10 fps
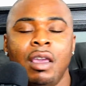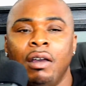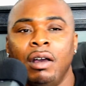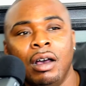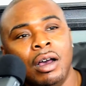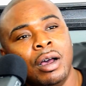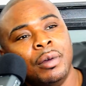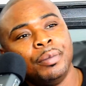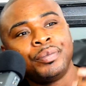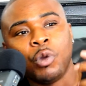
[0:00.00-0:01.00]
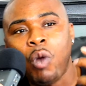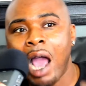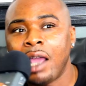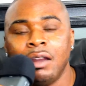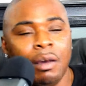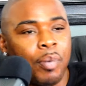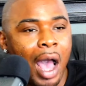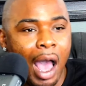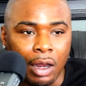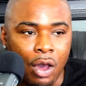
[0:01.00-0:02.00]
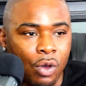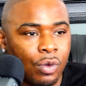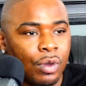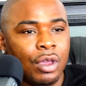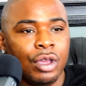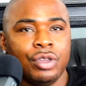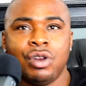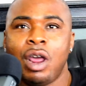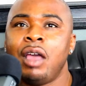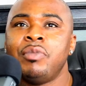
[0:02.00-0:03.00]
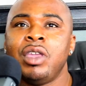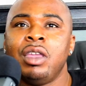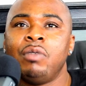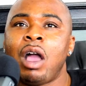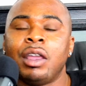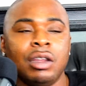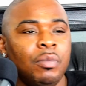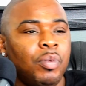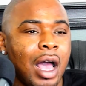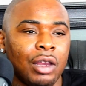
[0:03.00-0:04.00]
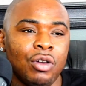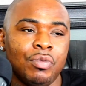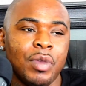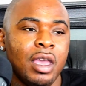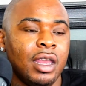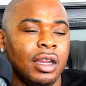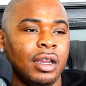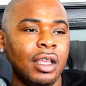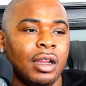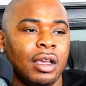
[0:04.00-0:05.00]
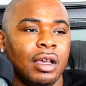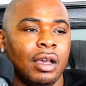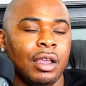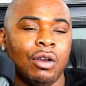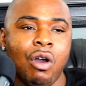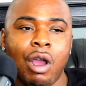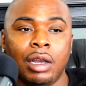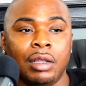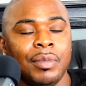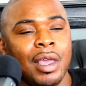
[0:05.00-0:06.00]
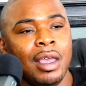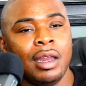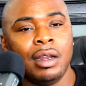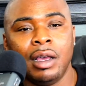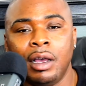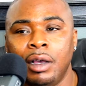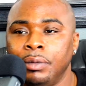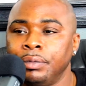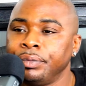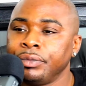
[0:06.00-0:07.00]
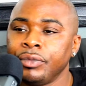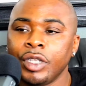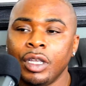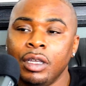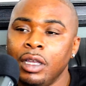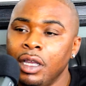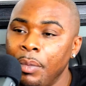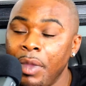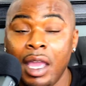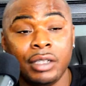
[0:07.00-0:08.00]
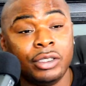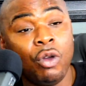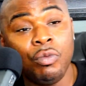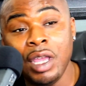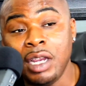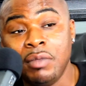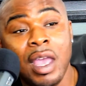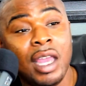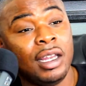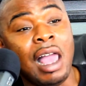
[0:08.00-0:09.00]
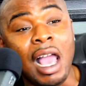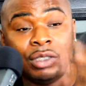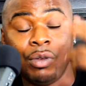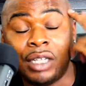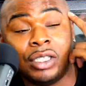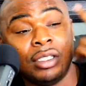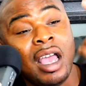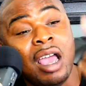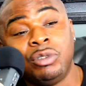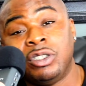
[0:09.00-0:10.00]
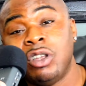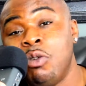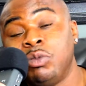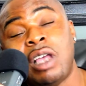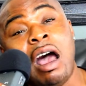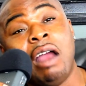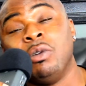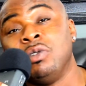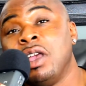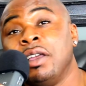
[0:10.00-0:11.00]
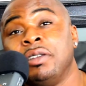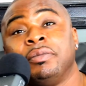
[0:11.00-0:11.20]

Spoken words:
Rocking the Apollo, you know what I mean? Rocking the Apollo, man, in Harlem, man. Man, so many, man. The last one I just had was dope, was Hyro Day.